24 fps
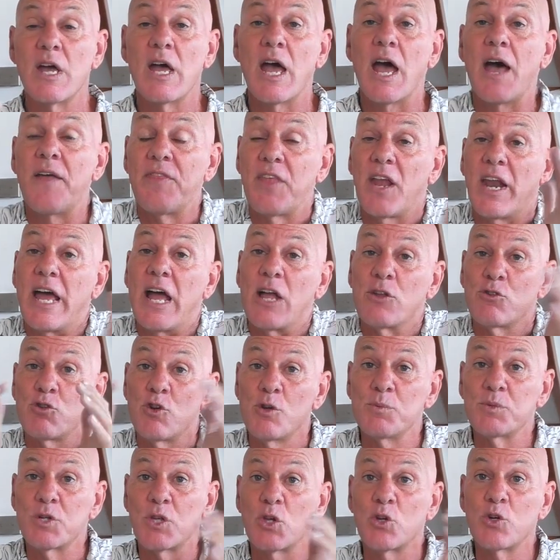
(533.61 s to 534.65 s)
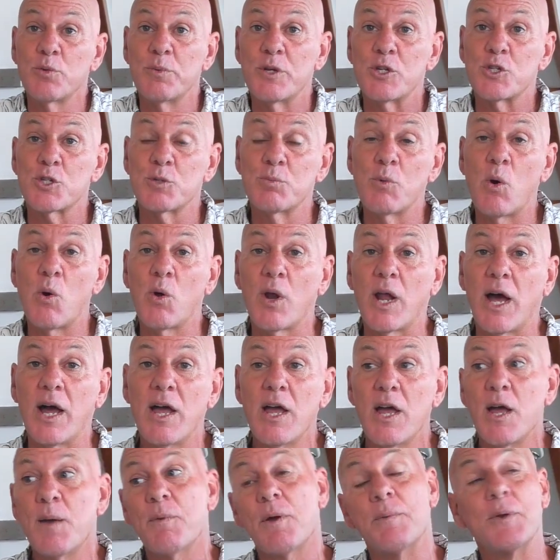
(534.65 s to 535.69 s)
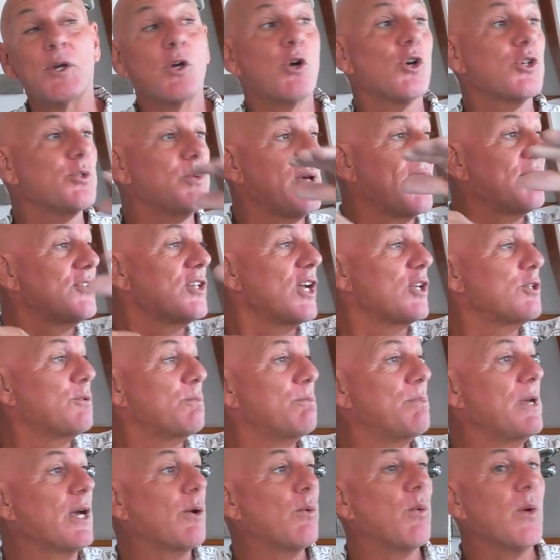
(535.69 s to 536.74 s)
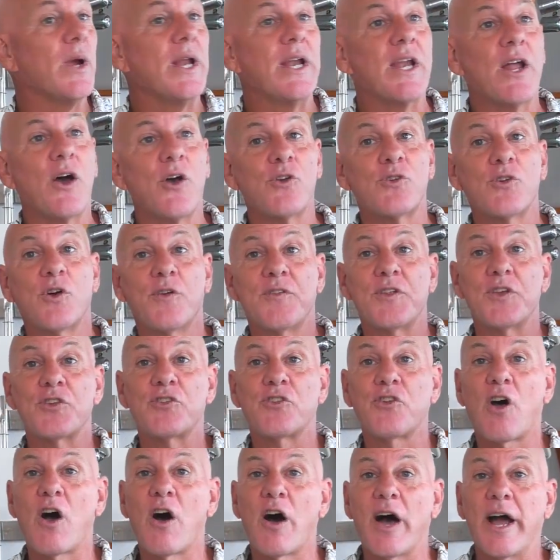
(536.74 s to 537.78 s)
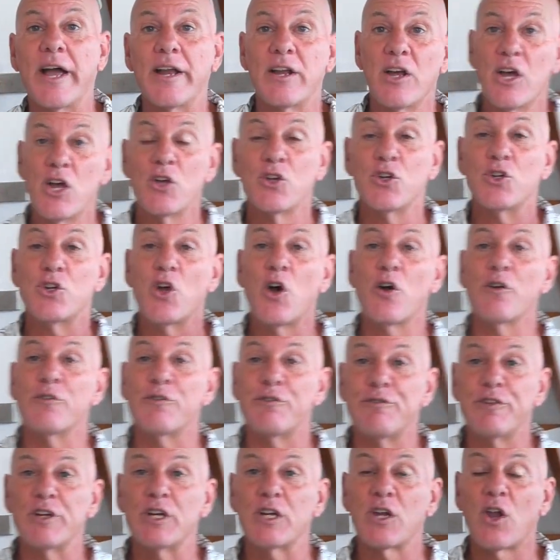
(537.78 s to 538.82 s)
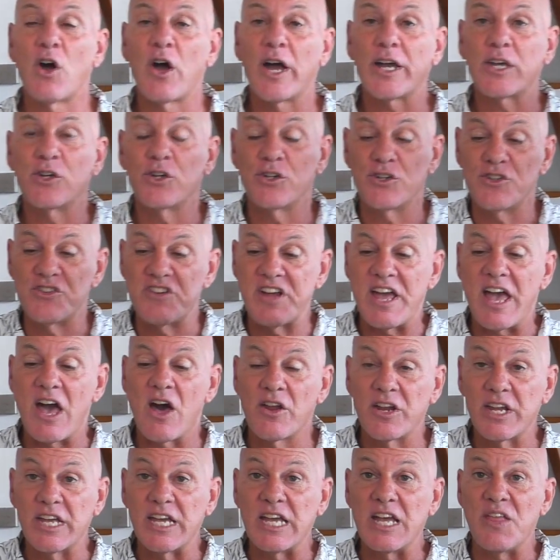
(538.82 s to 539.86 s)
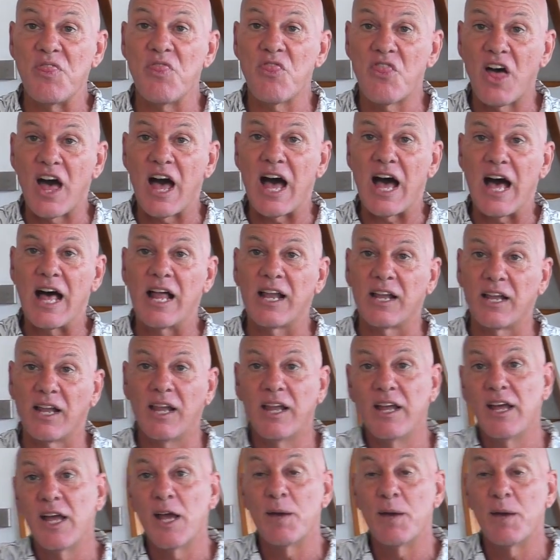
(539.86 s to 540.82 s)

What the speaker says: and the lounge room's a little bit smaller, but because we have such big windows on the side, you don't feel like you're down in the hull.